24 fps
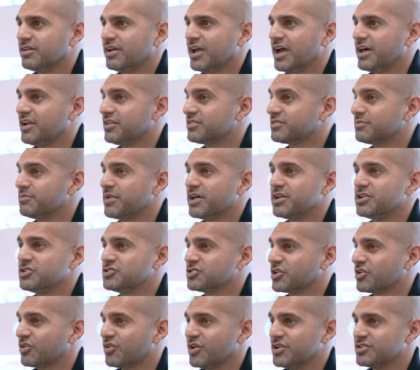and it's many
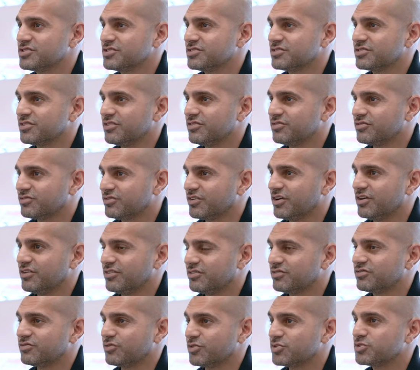generations
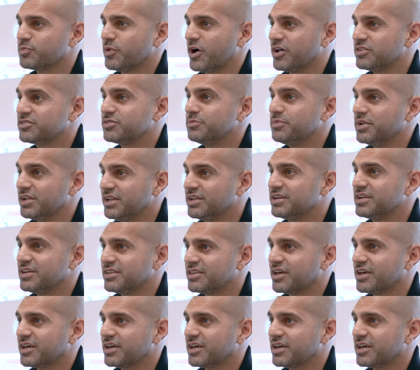of responsibility